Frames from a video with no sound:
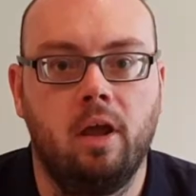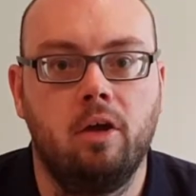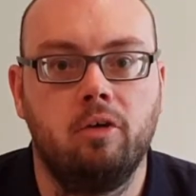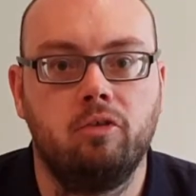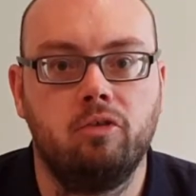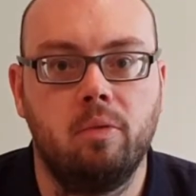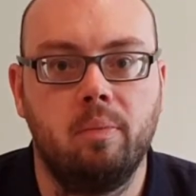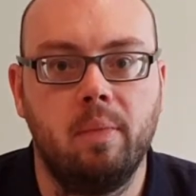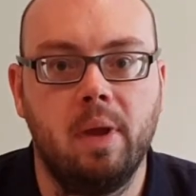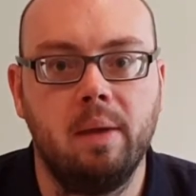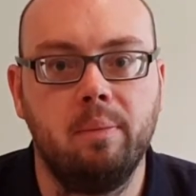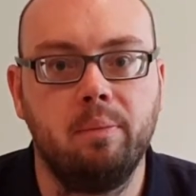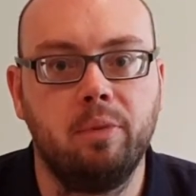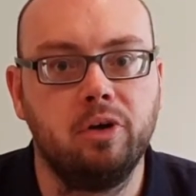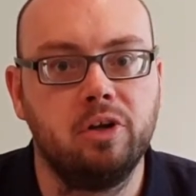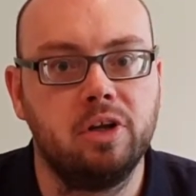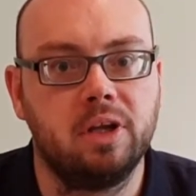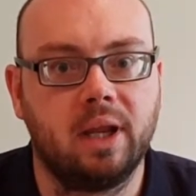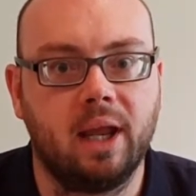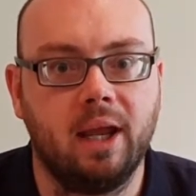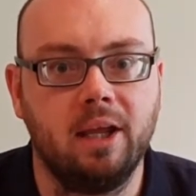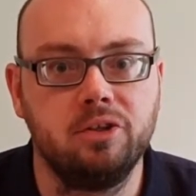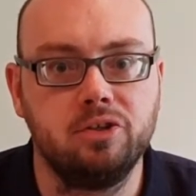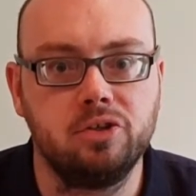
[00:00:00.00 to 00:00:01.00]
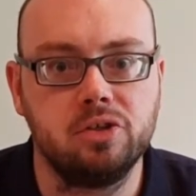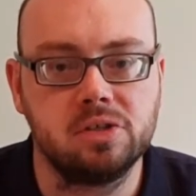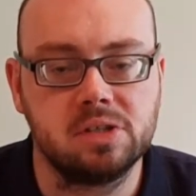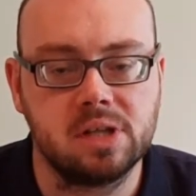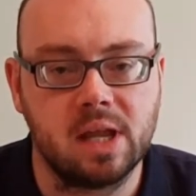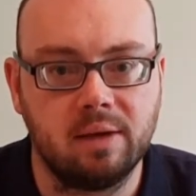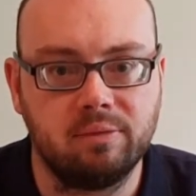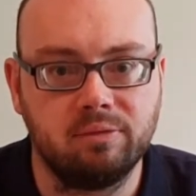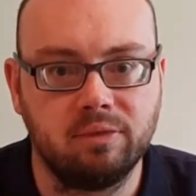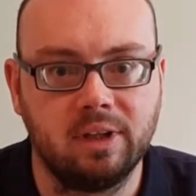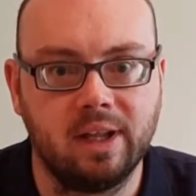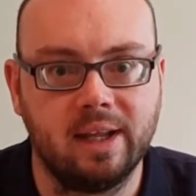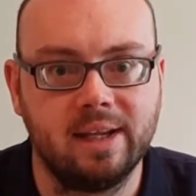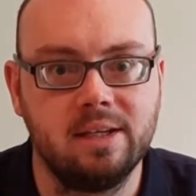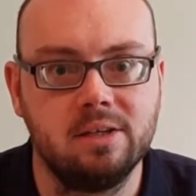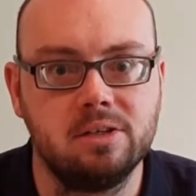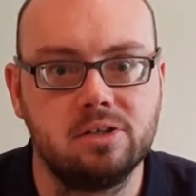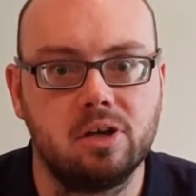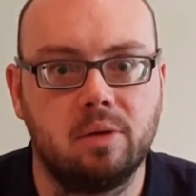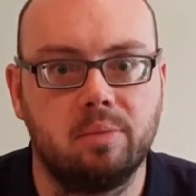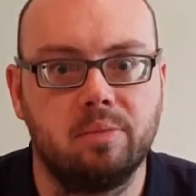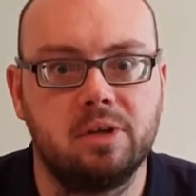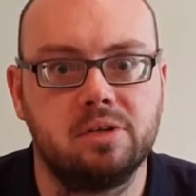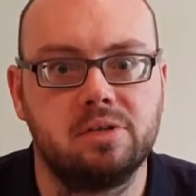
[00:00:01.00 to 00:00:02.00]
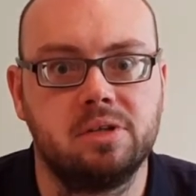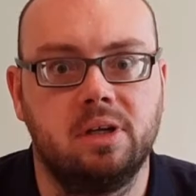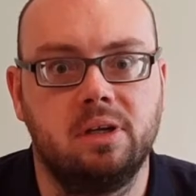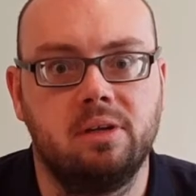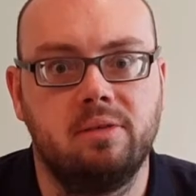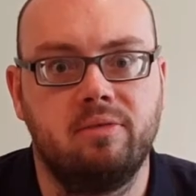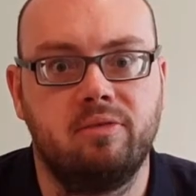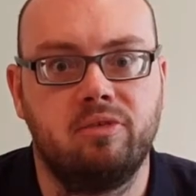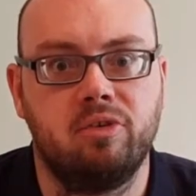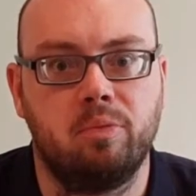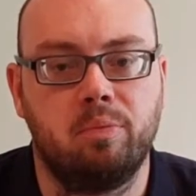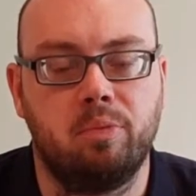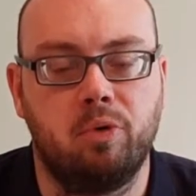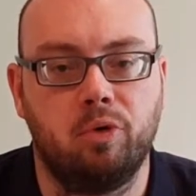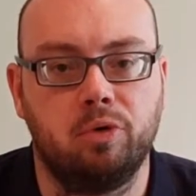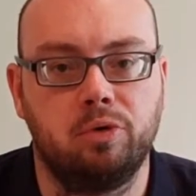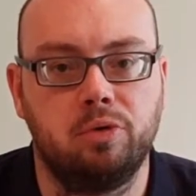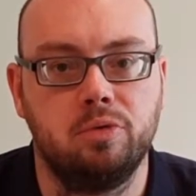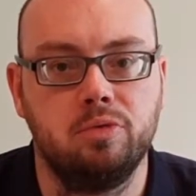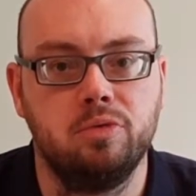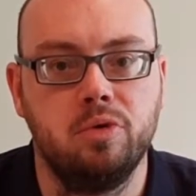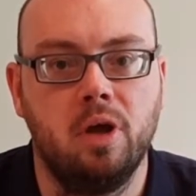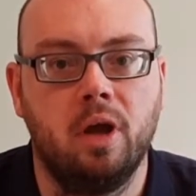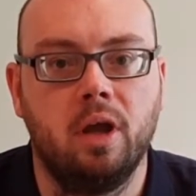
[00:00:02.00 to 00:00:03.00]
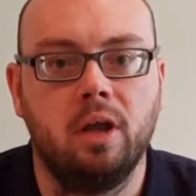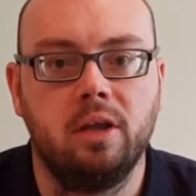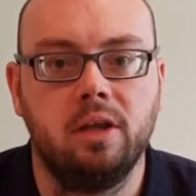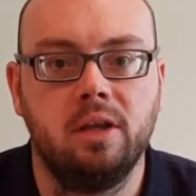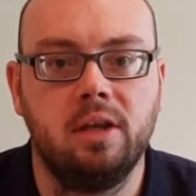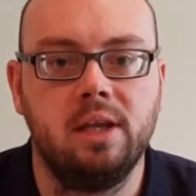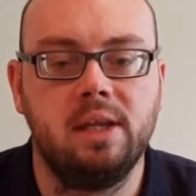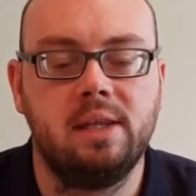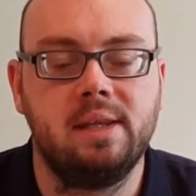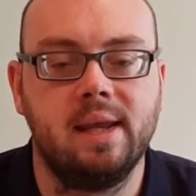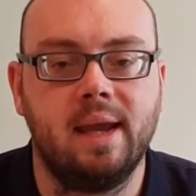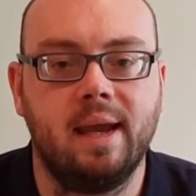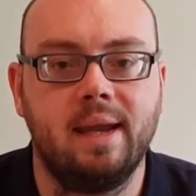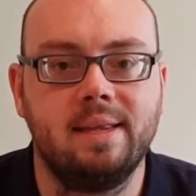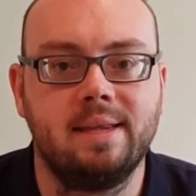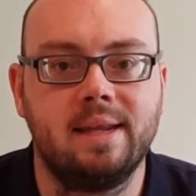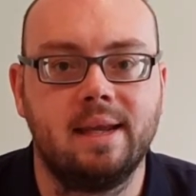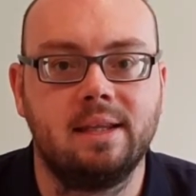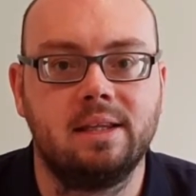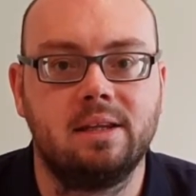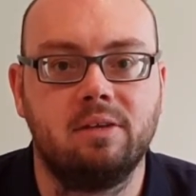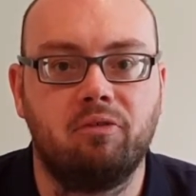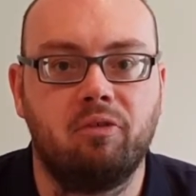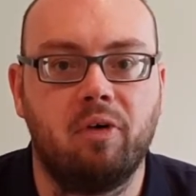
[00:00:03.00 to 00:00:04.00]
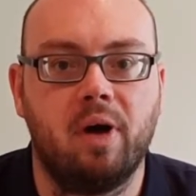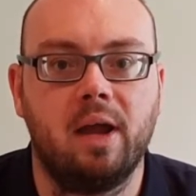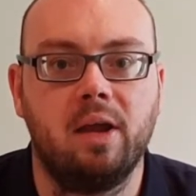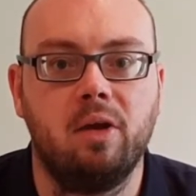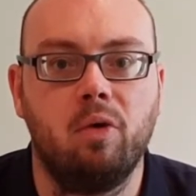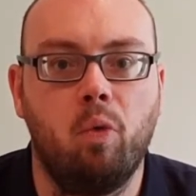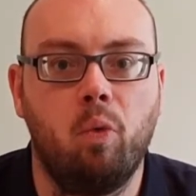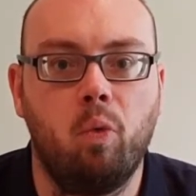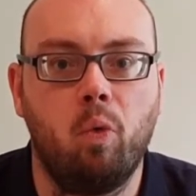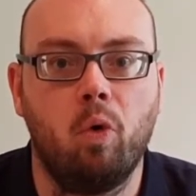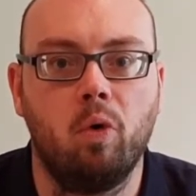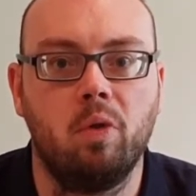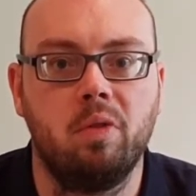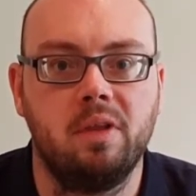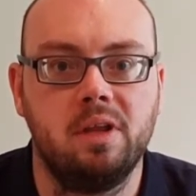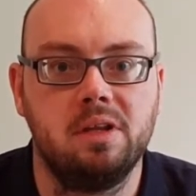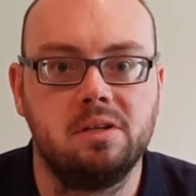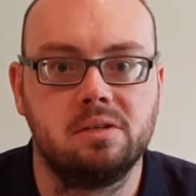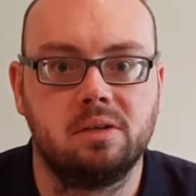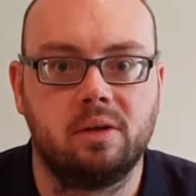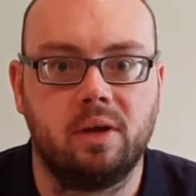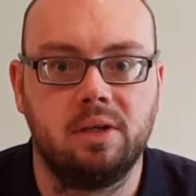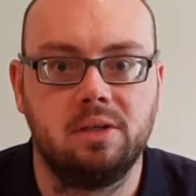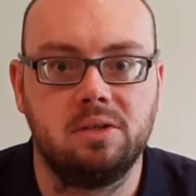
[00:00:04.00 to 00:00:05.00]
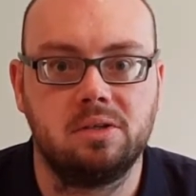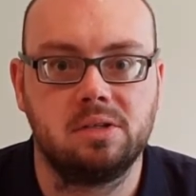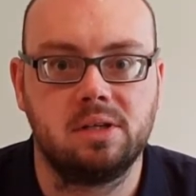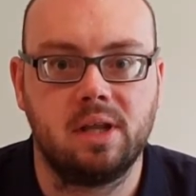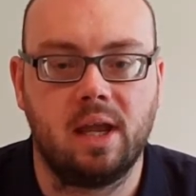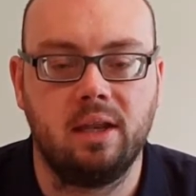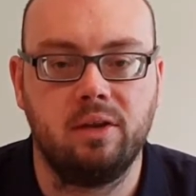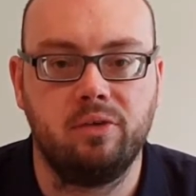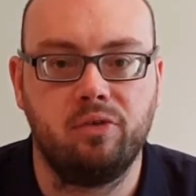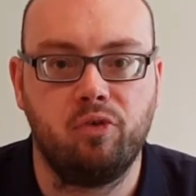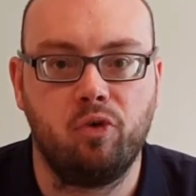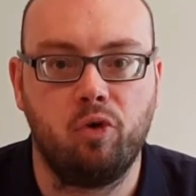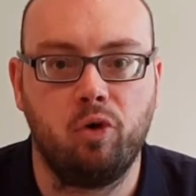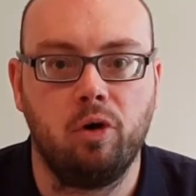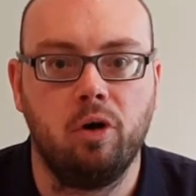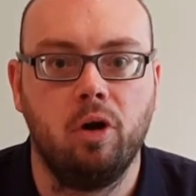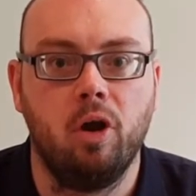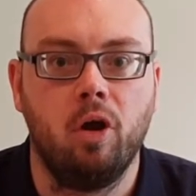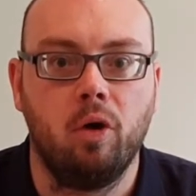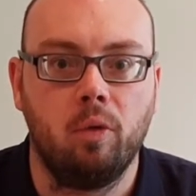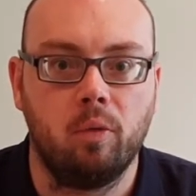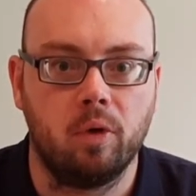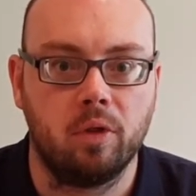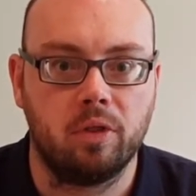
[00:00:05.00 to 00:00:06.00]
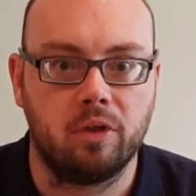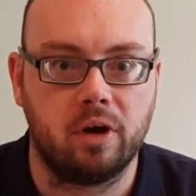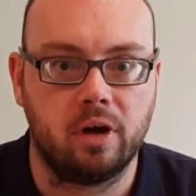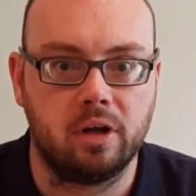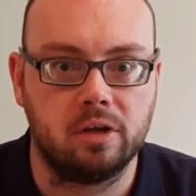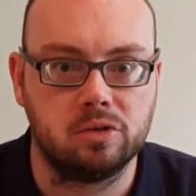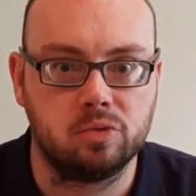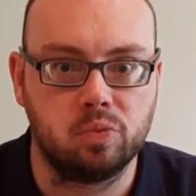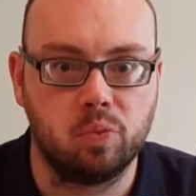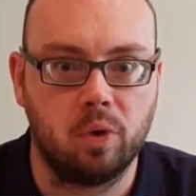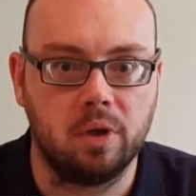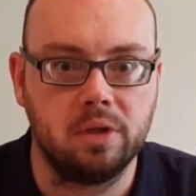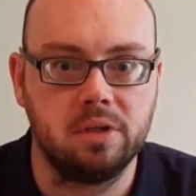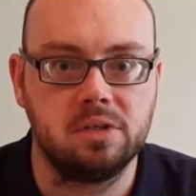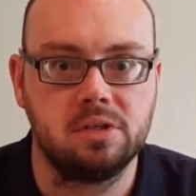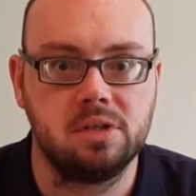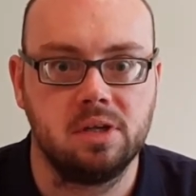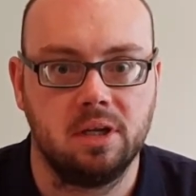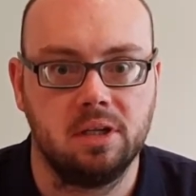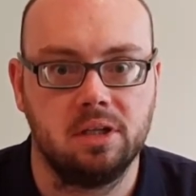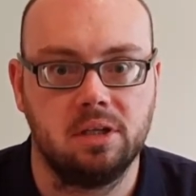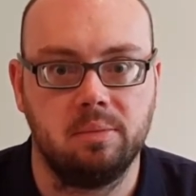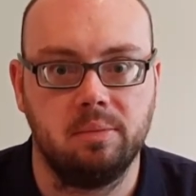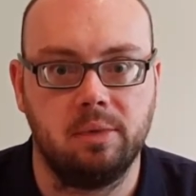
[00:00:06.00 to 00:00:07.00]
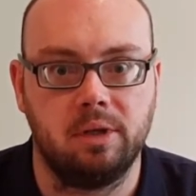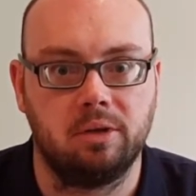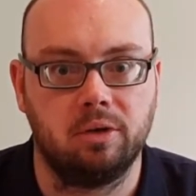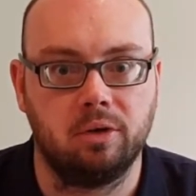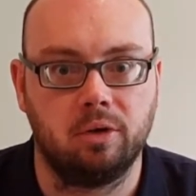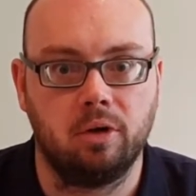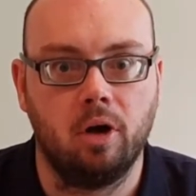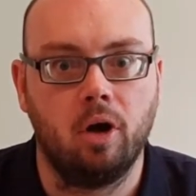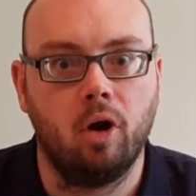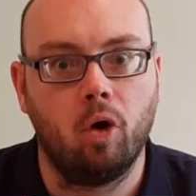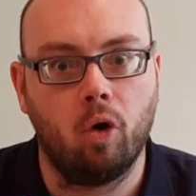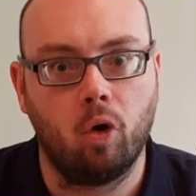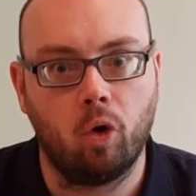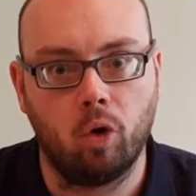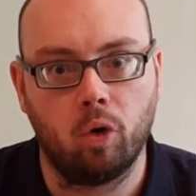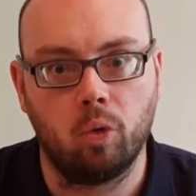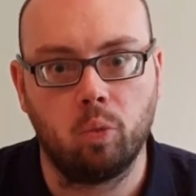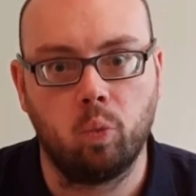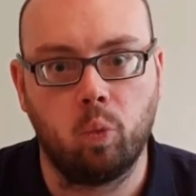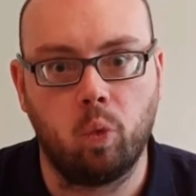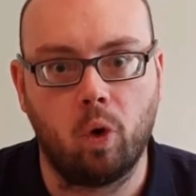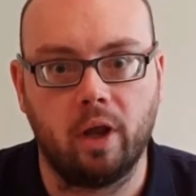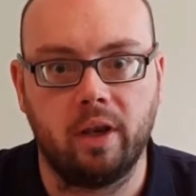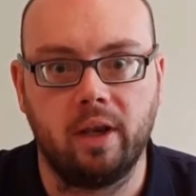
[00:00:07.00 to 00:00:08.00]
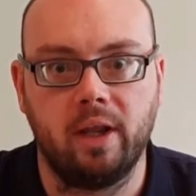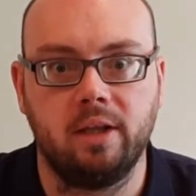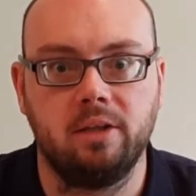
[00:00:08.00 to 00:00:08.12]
Remember, you can't just have lines up the side of your bottle, you need to identify what these lines stand for, whether it is 1 centimetre or 1